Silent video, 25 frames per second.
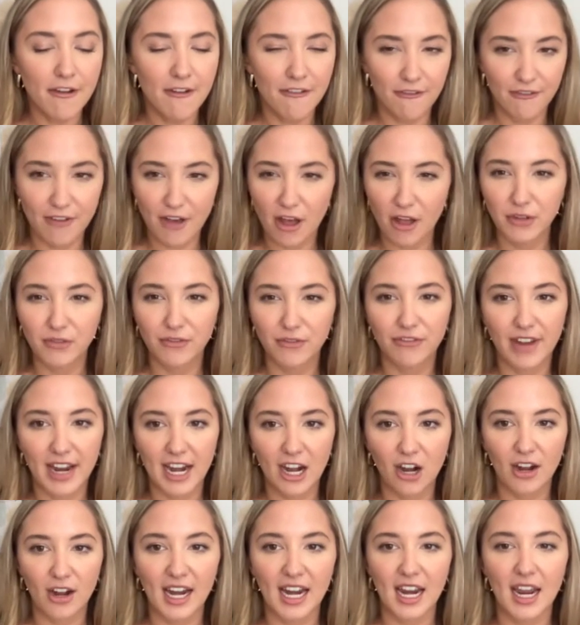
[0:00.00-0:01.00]
felt
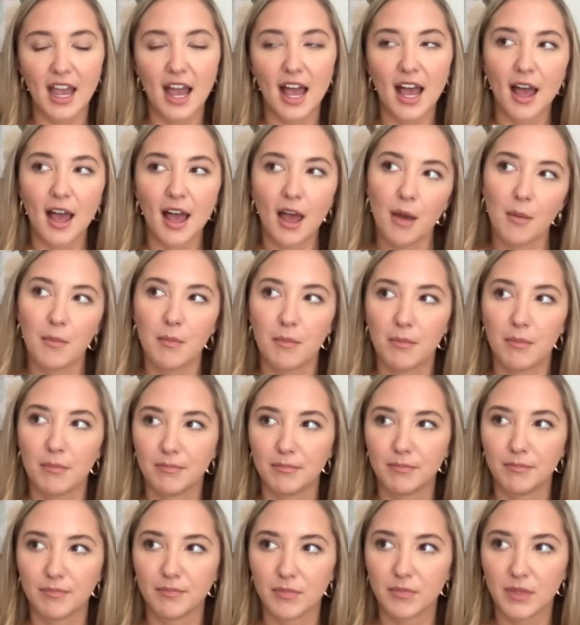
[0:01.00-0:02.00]
very um
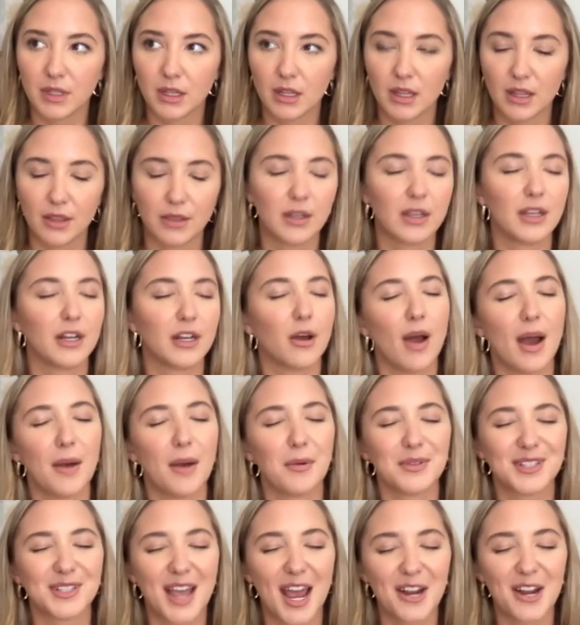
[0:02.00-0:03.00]
you know, I
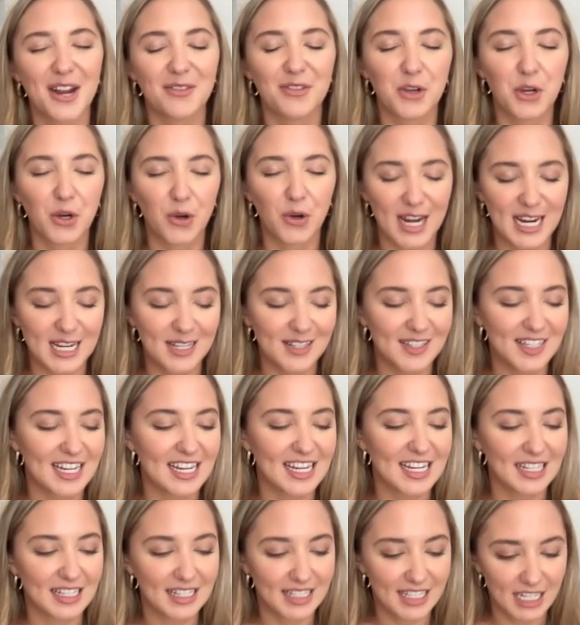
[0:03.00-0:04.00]
was kind of the
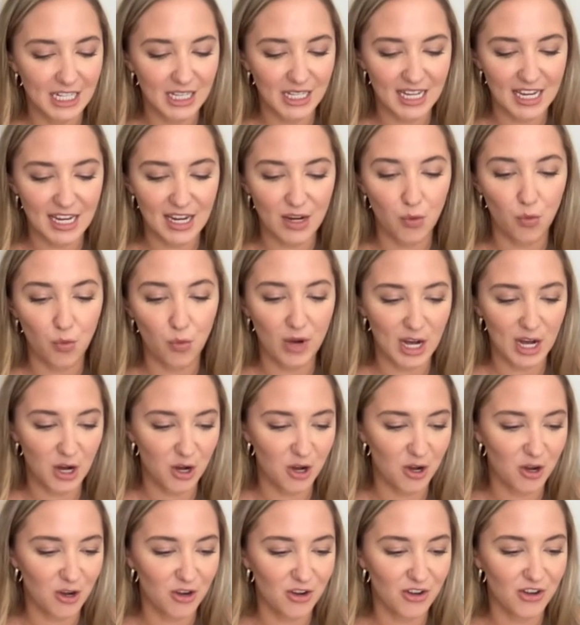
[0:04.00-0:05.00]
crazy, silly,
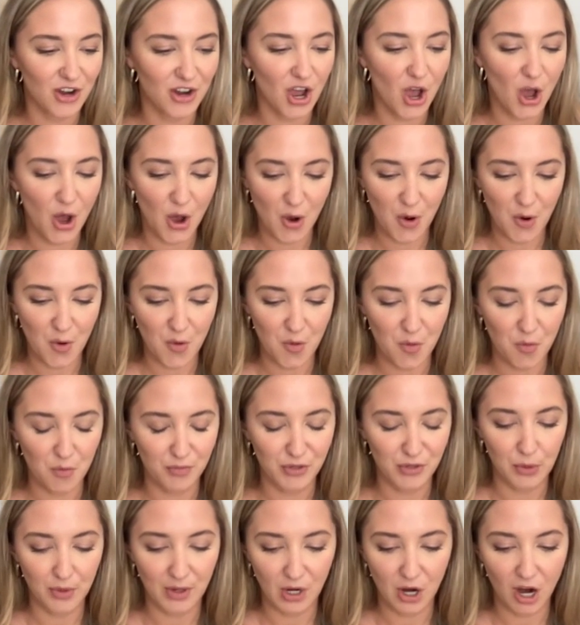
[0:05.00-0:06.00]
weird, oh,
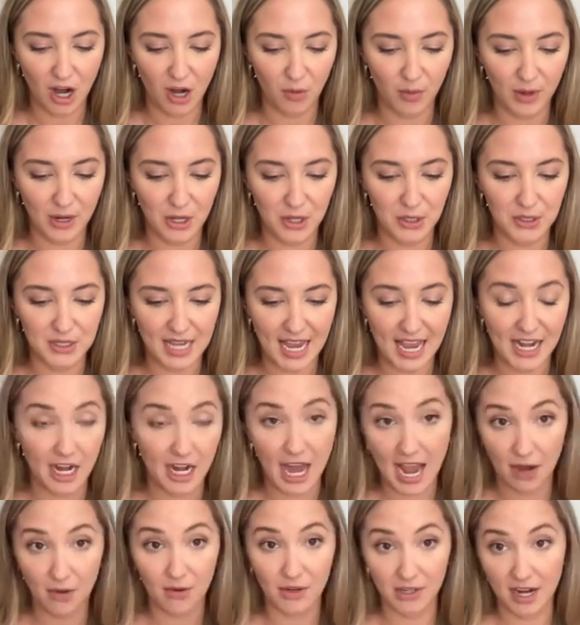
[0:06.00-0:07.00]
doing cartwheels and an
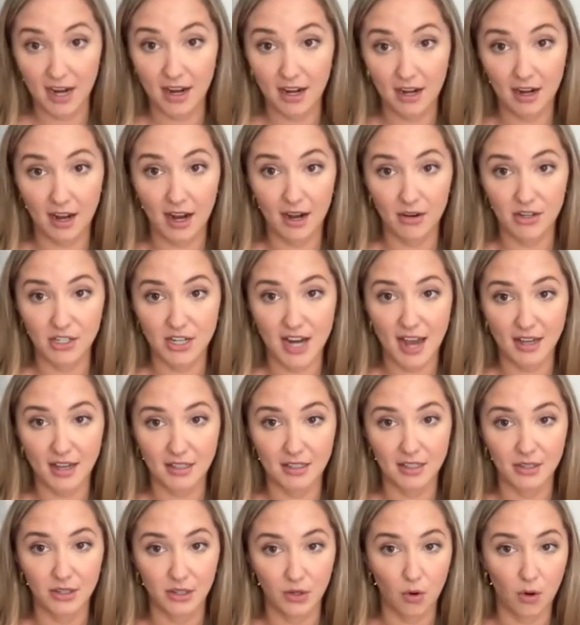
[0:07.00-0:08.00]
Irish and an Irish accent
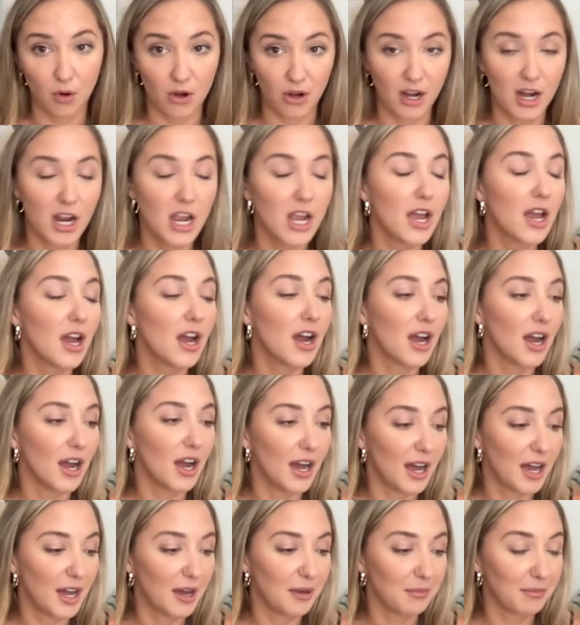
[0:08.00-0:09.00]
in the corner.
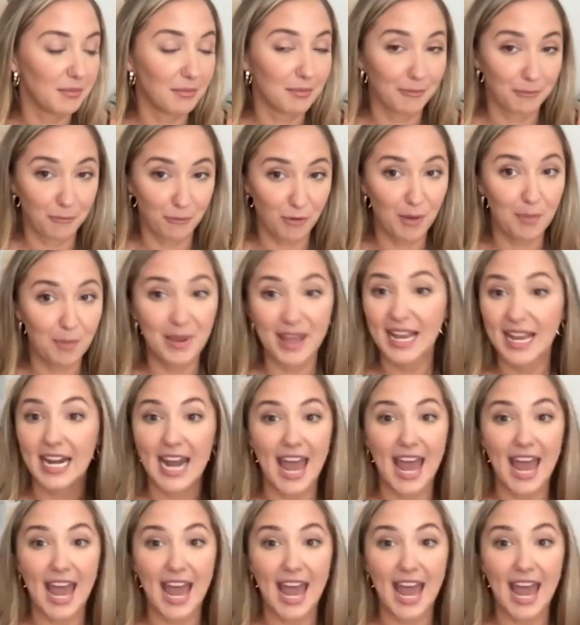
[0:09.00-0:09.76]
Um, we're big in